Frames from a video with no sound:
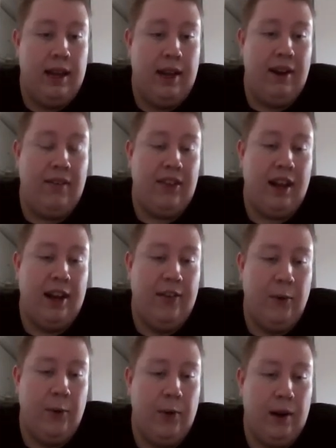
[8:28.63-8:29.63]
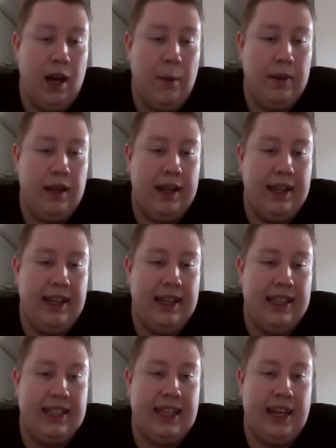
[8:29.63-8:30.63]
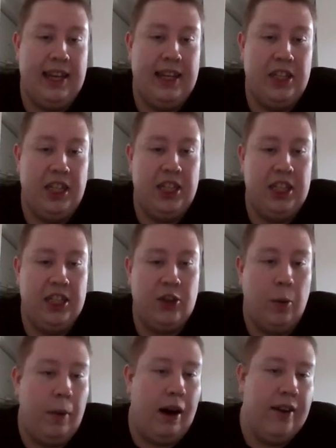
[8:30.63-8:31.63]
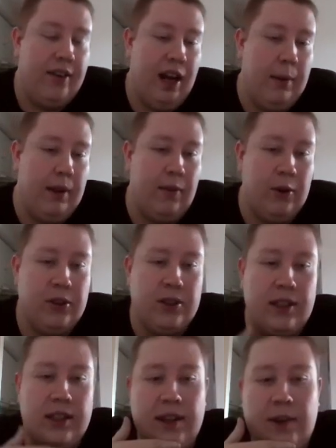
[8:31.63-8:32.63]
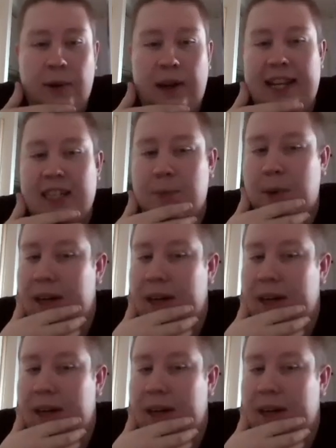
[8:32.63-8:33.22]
Then we have Typhoon Club. I think this is the Shinji Somai film that was released